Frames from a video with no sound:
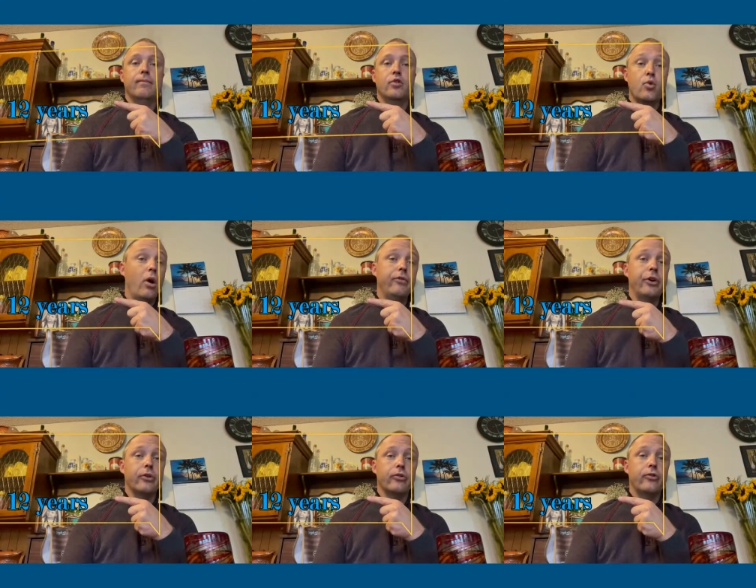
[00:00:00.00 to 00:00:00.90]
12
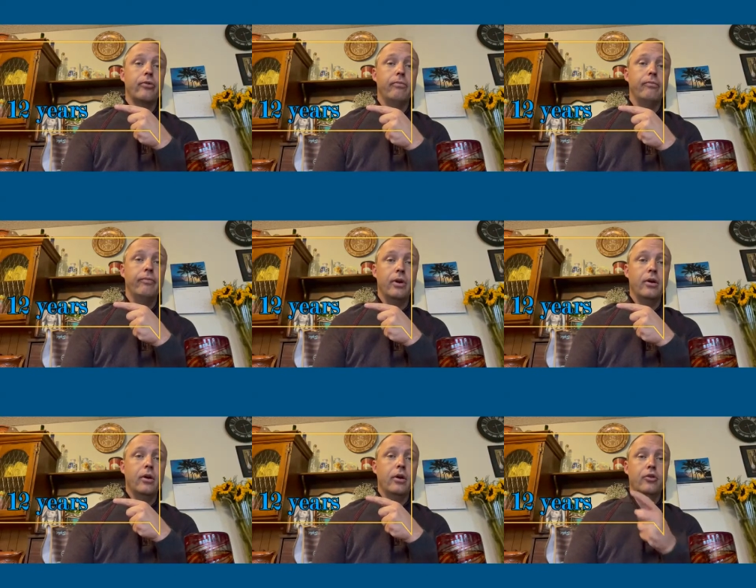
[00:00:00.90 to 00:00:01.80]
years.
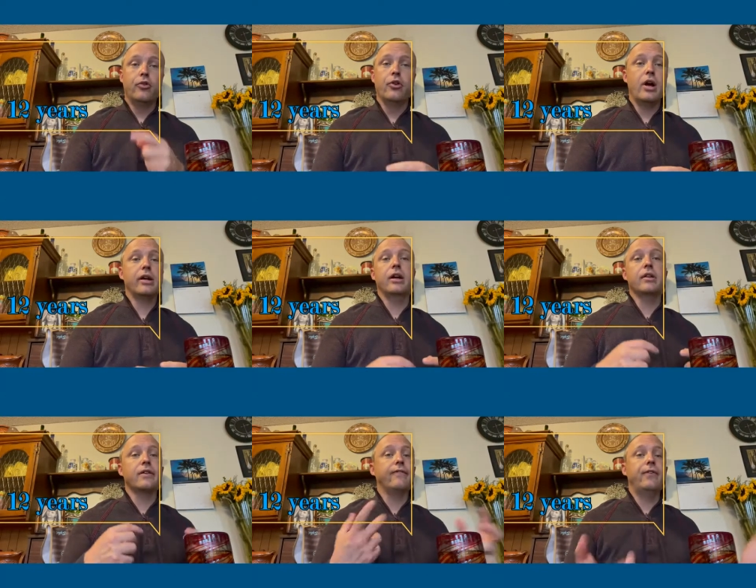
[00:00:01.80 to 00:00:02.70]
So you're not going to get
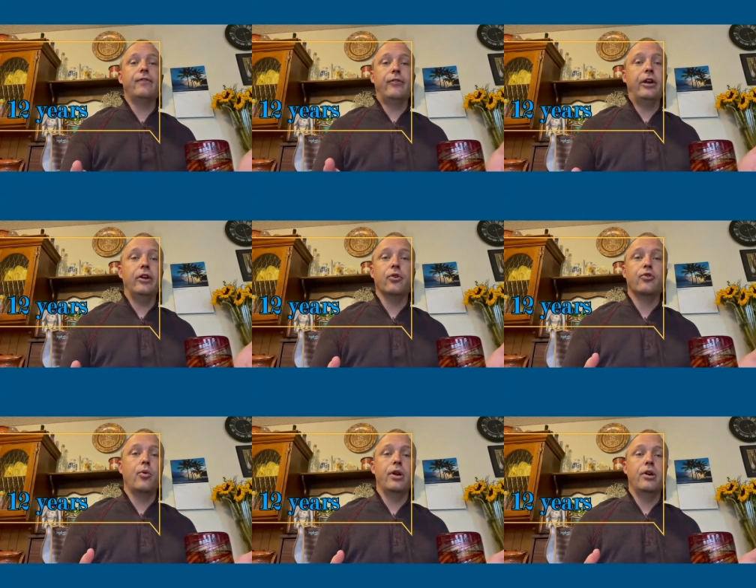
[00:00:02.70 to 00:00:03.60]
the 15 or
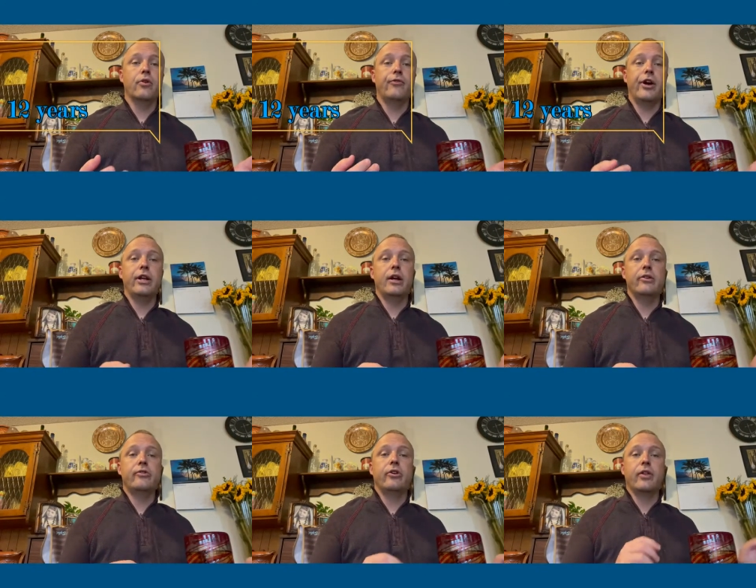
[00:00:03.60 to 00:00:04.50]
20 year
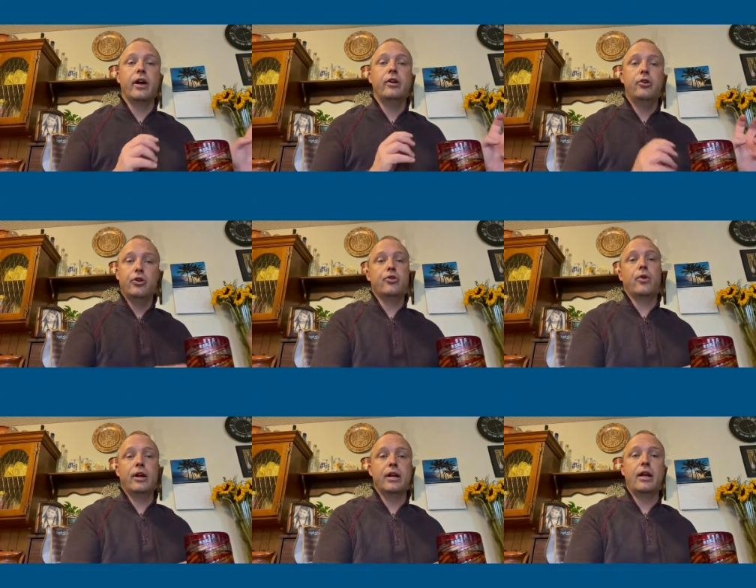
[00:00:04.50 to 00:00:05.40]
financing that good
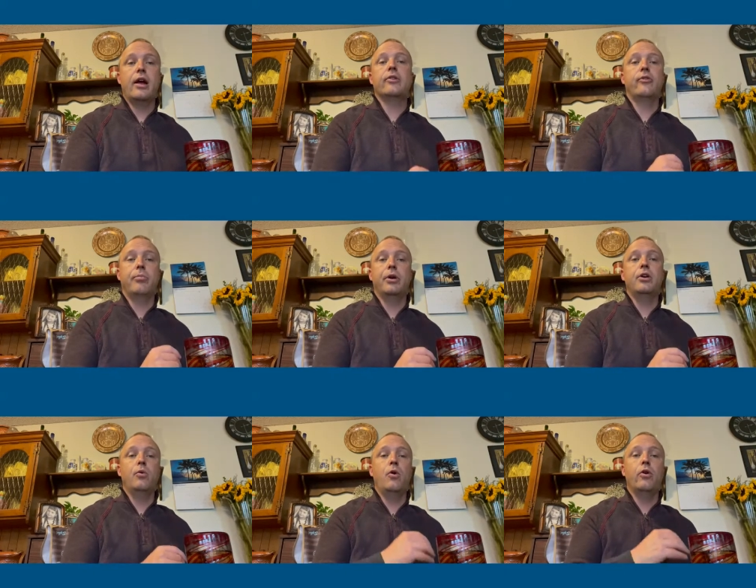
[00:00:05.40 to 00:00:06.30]
credit gets, but you
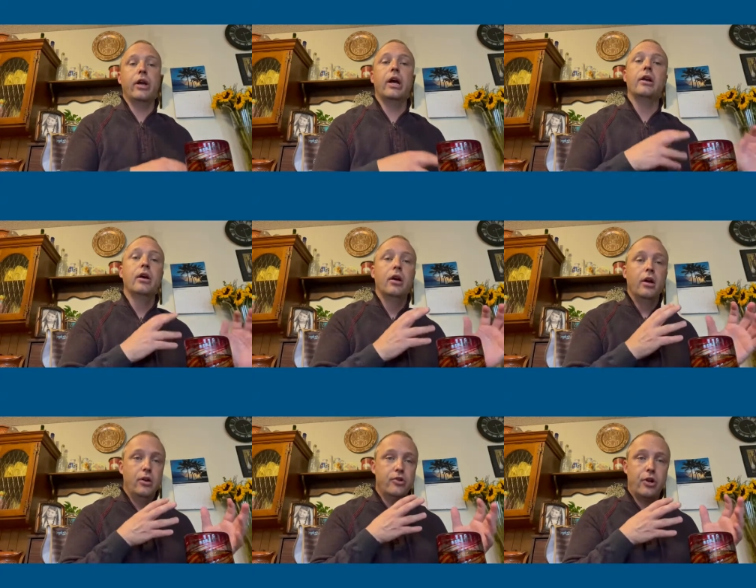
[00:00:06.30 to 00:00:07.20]
will get
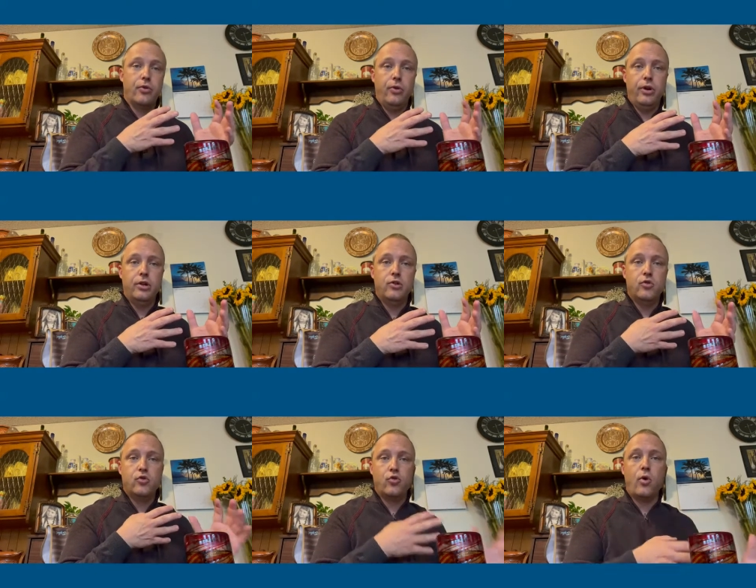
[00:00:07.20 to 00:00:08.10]
generally
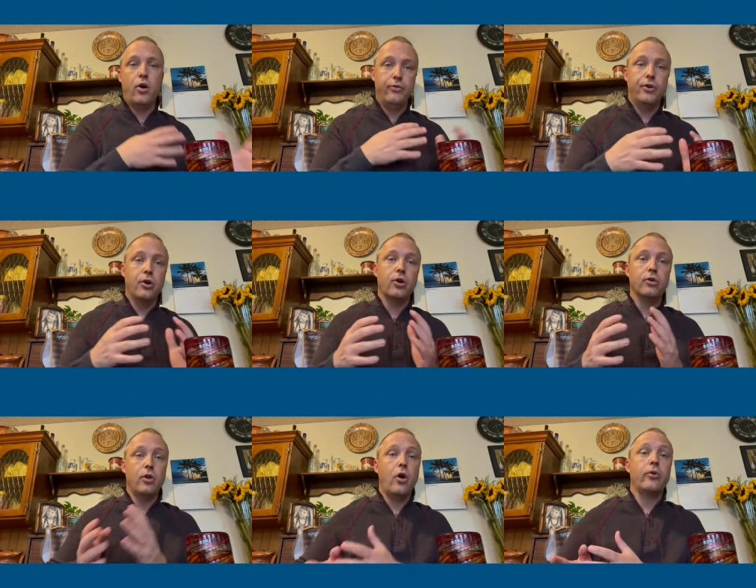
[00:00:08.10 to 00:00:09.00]
12 year
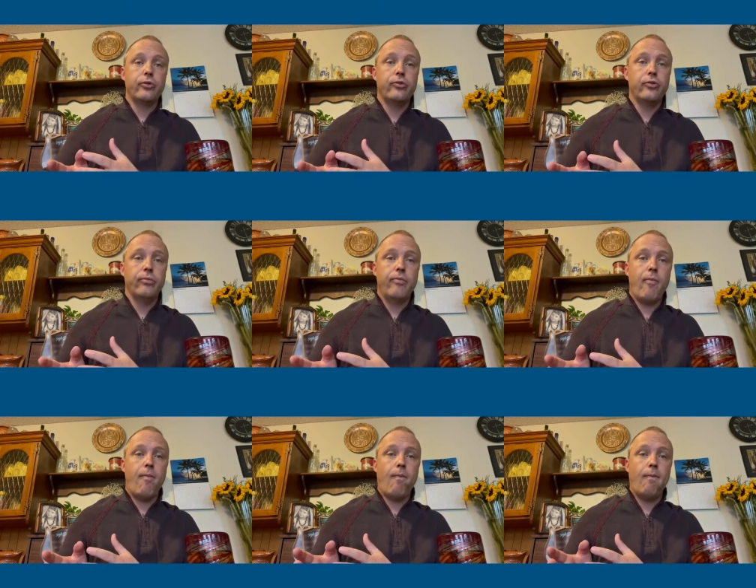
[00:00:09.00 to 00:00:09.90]
loans.
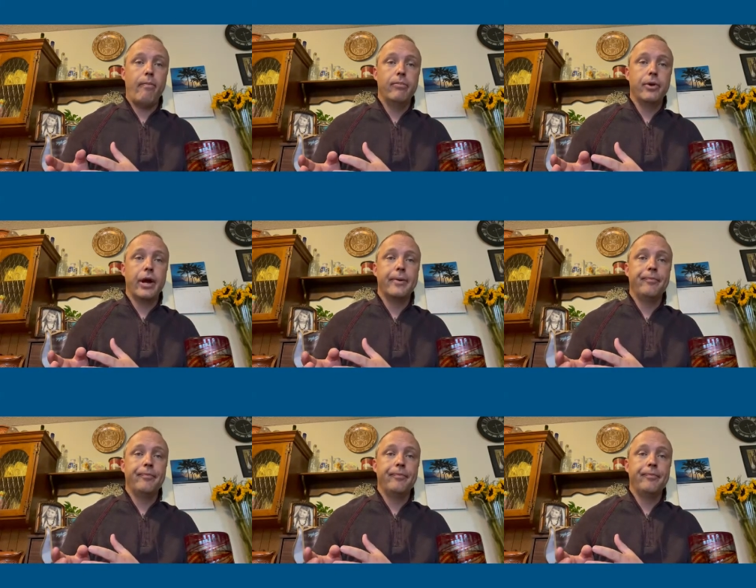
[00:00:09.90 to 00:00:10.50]
Okay?